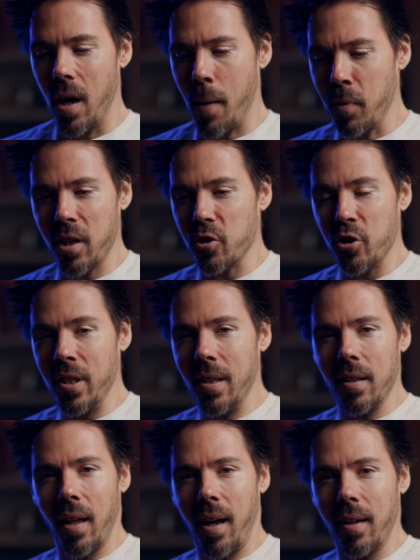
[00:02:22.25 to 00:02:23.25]
I'm not
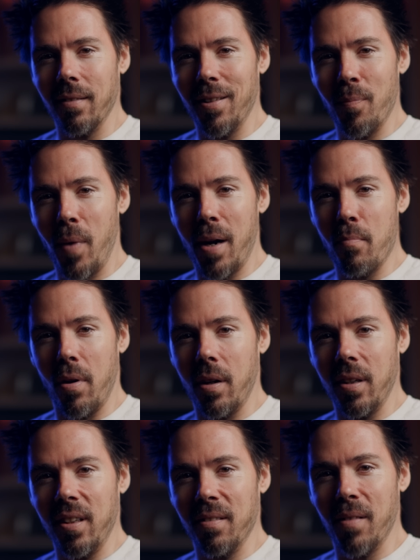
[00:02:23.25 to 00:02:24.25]
seeing that in my
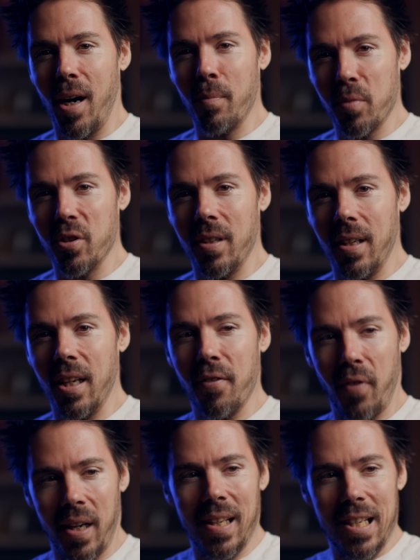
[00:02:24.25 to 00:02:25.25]
body. I'm seeing
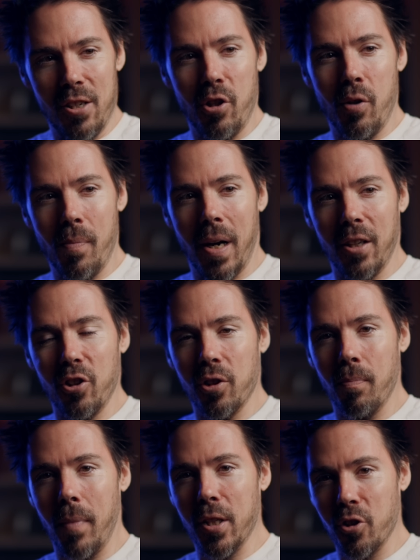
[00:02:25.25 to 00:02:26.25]
if I eat too much,
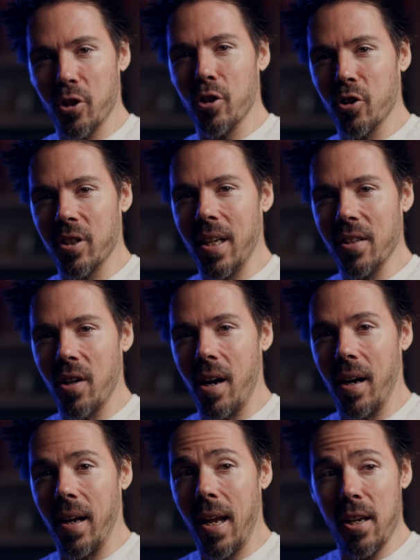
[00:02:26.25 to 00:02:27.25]
my sugar stays
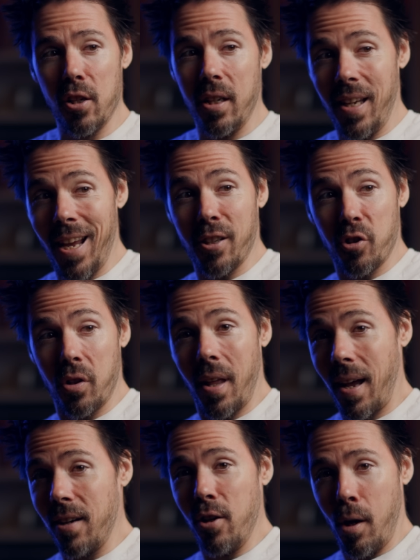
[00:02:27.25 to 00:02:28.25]
high. And yes,
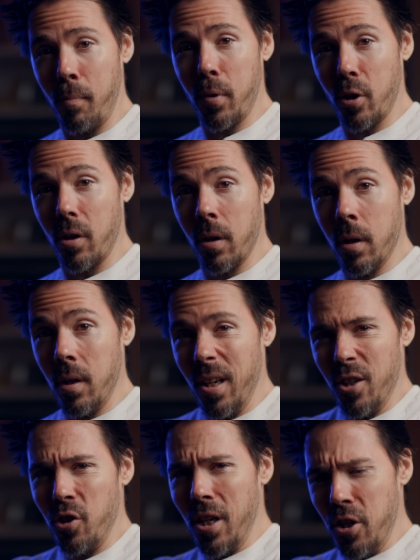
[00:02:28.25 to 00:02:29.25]
that number
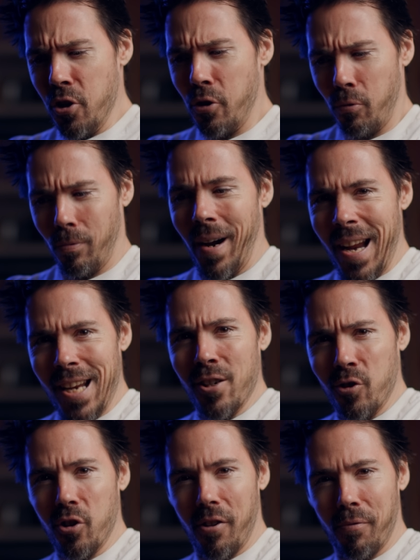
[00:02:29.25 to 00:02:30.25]
is in your
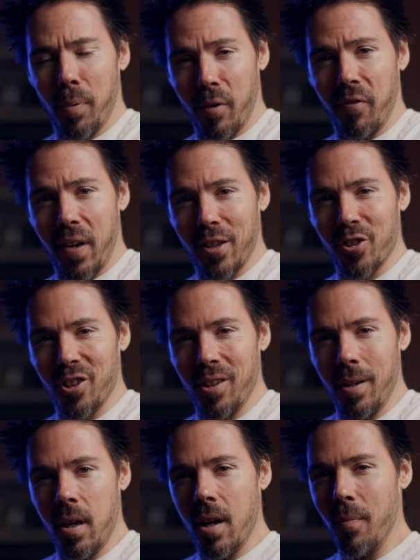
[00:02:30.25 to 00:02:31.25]
range of
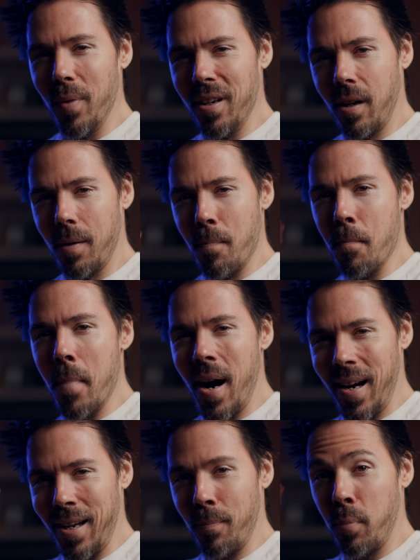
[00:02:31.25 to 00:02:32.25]
perfection, but not
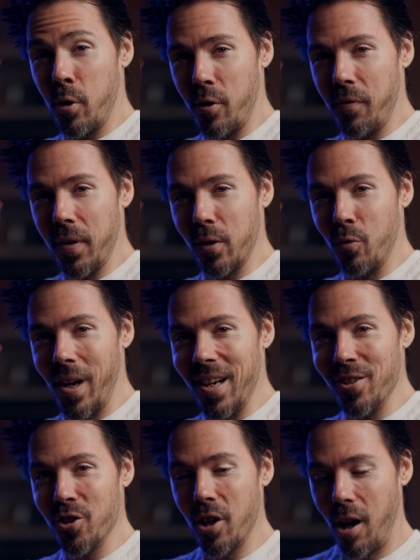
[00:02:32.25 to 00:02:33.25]
my perfect range.